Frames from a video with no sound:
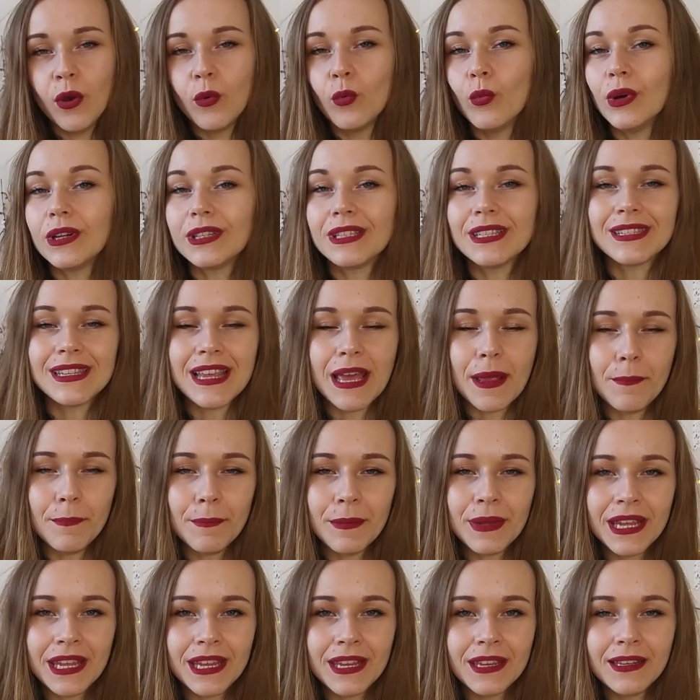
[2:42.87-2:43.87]
What does that
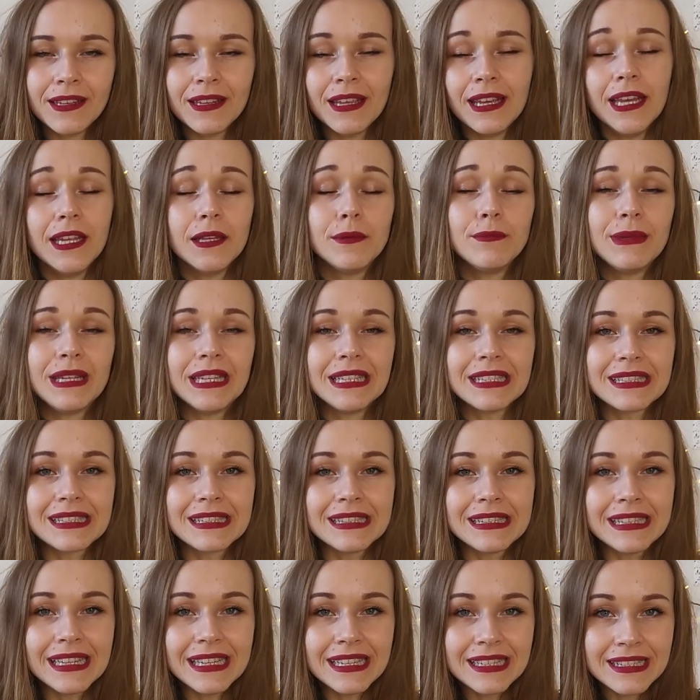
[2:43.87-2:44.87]
mean? It means
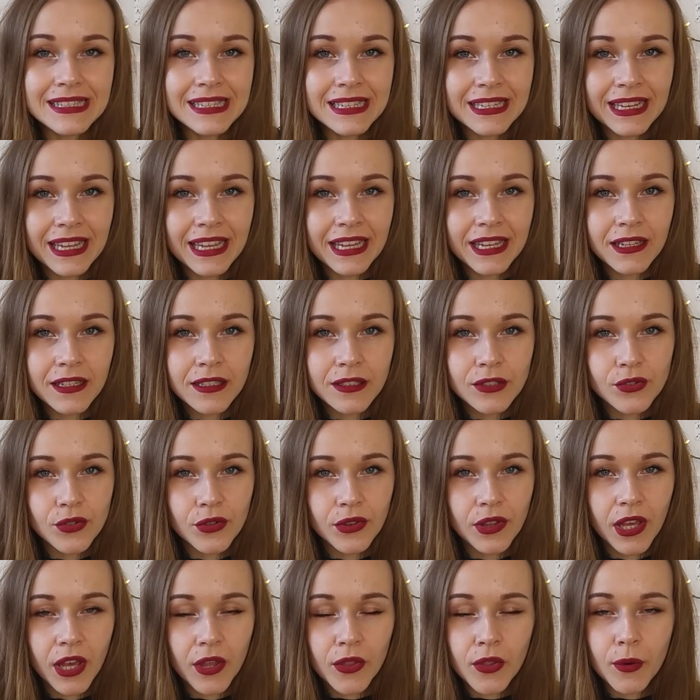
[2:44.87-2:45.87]
listening to
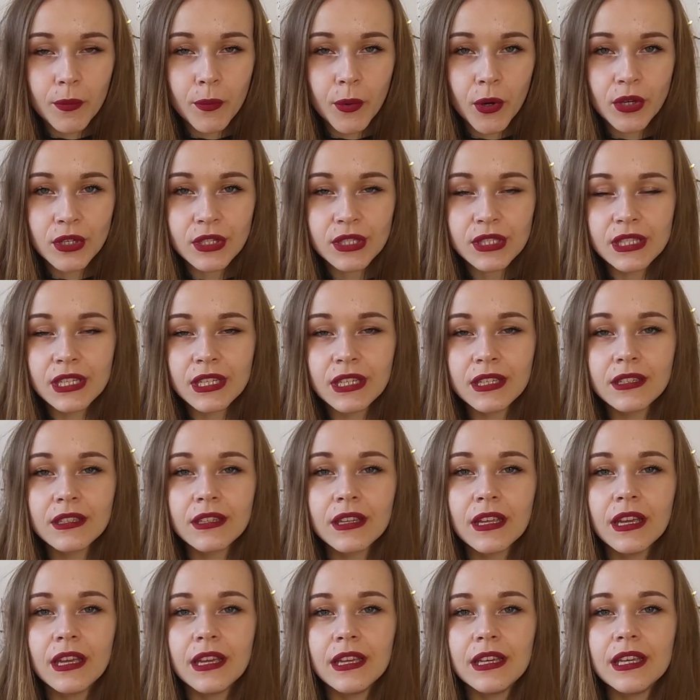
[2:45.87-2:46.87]
the other
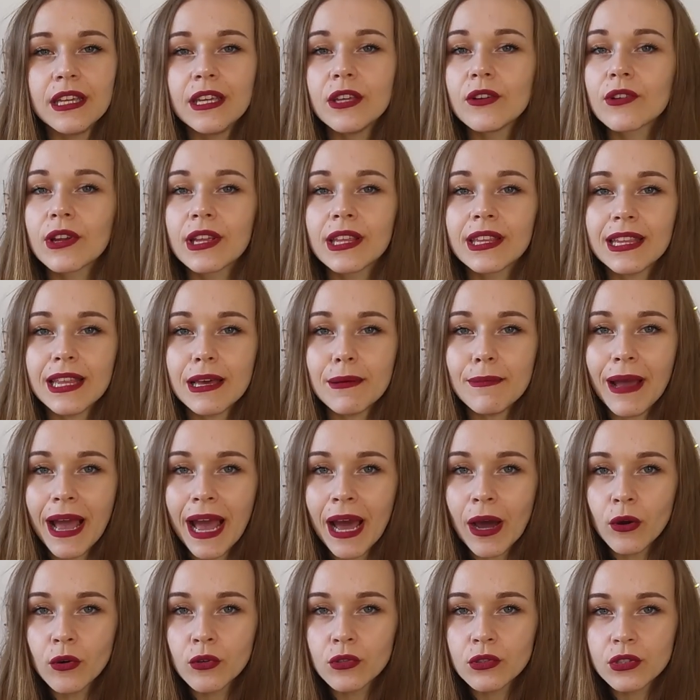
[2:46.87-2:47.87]
person, hearing them
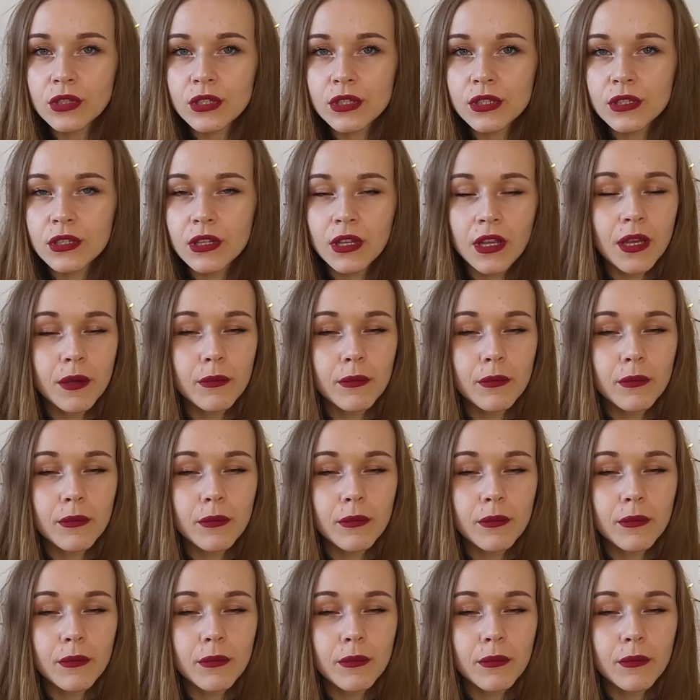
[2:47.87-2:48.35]
out,